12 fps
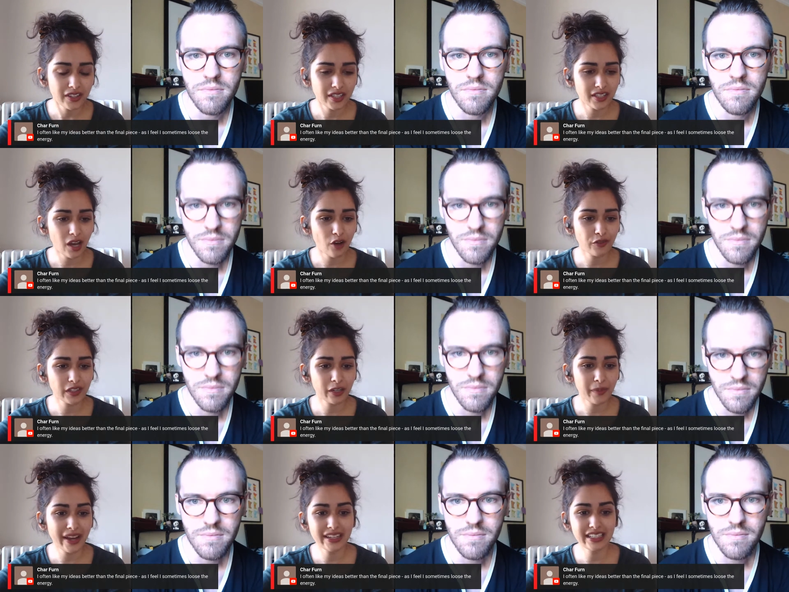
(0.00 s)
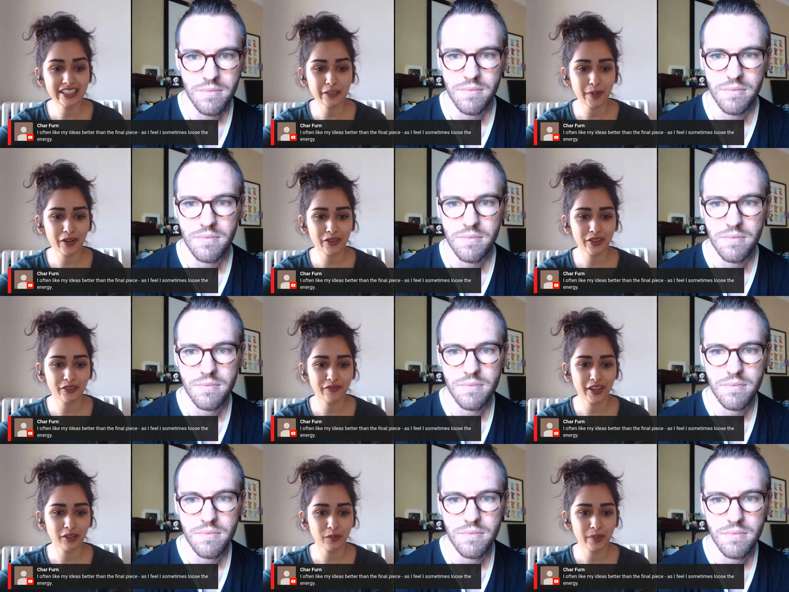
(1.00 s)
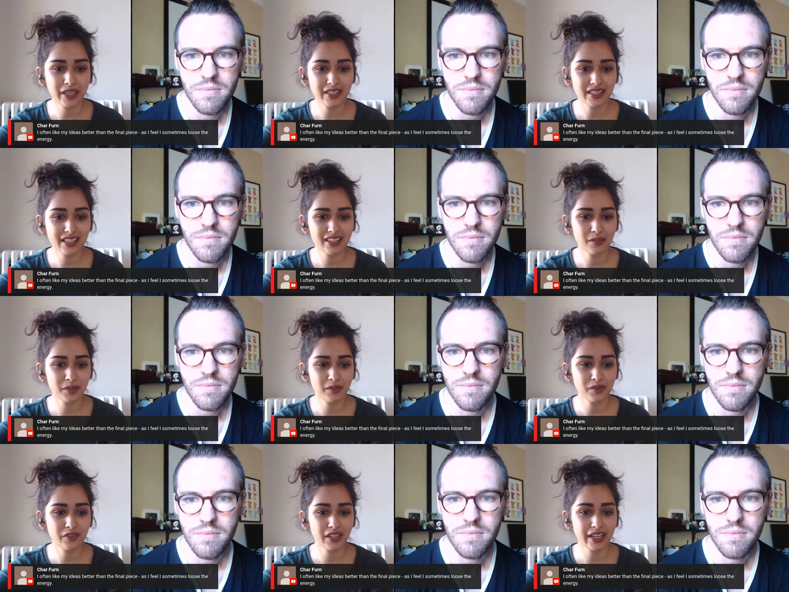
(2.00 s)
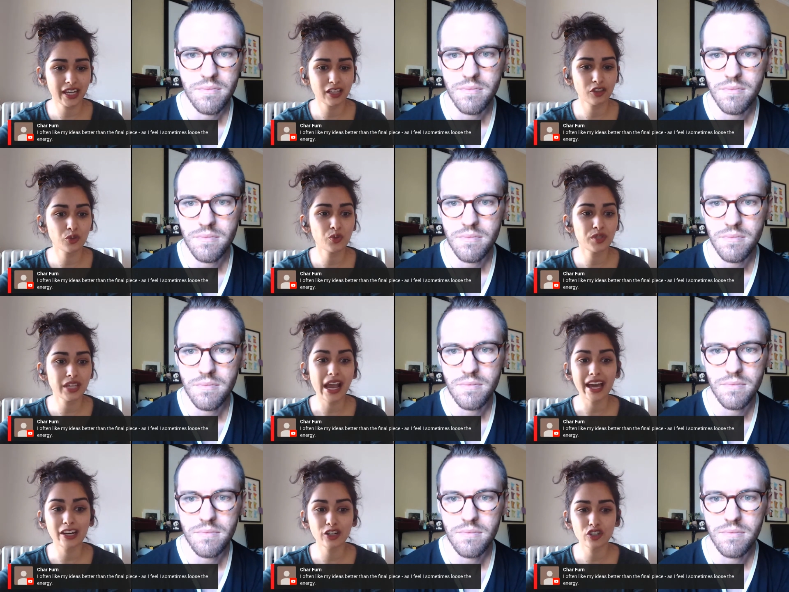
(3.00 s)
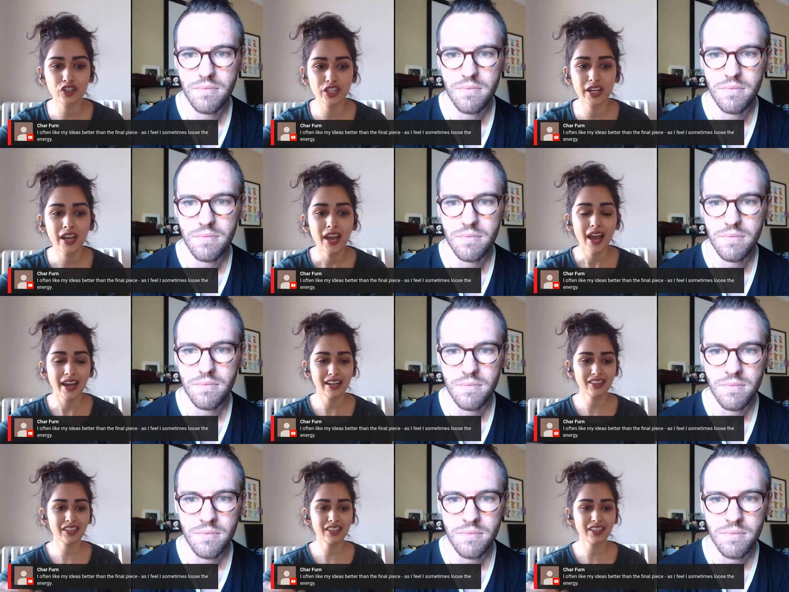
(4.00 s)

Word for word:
Speaker 1: that says, I often like my ideas better than the final pieces. I sometimes feel like I lose the energy. And I